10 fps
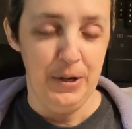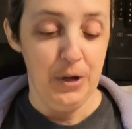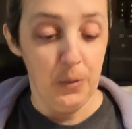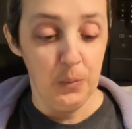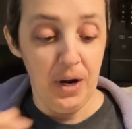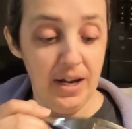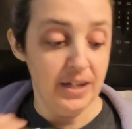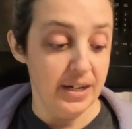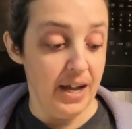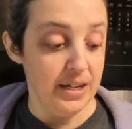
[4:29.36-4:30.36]

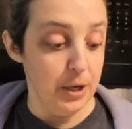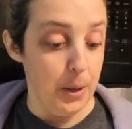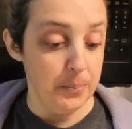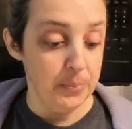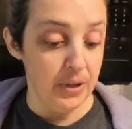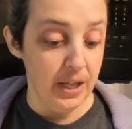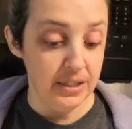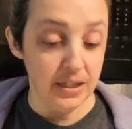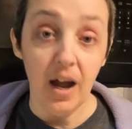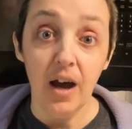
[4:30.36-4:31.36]
Alright, I got a
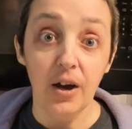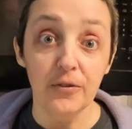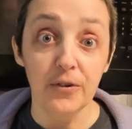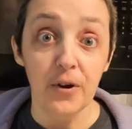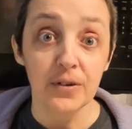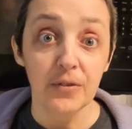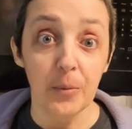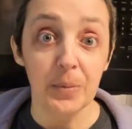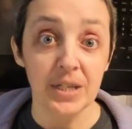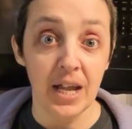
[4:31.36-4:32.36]
plate of
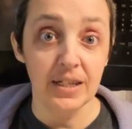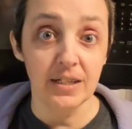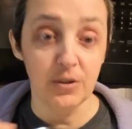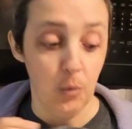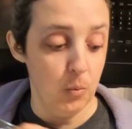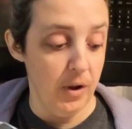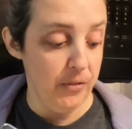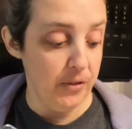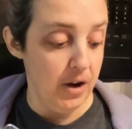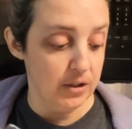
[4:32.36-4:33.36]
the potatoes with
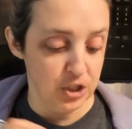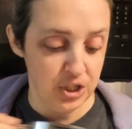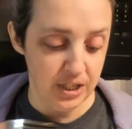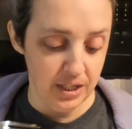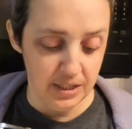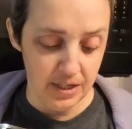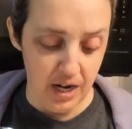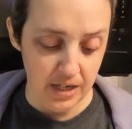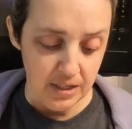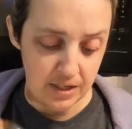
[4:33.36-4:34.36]
our chicken
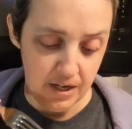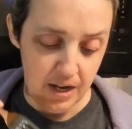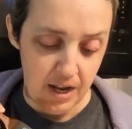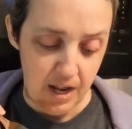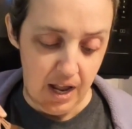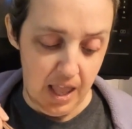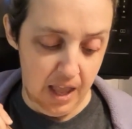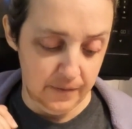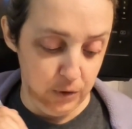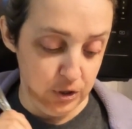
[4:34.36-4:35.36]
tonight.
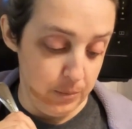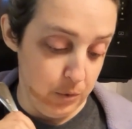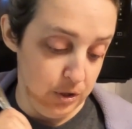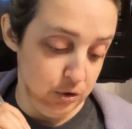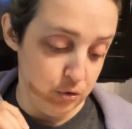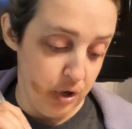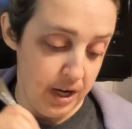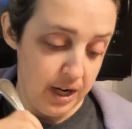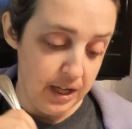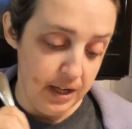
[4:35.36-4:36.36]
And first I'm going to
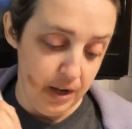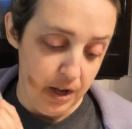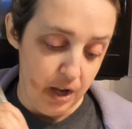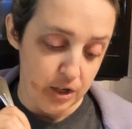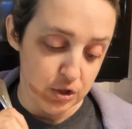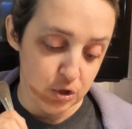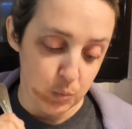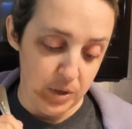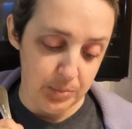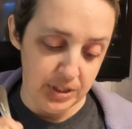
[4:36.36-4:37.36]
try a
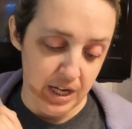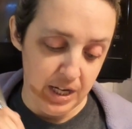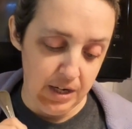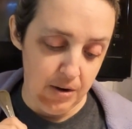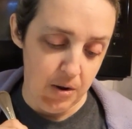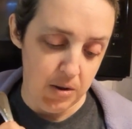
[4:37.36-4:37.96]
sweet potato.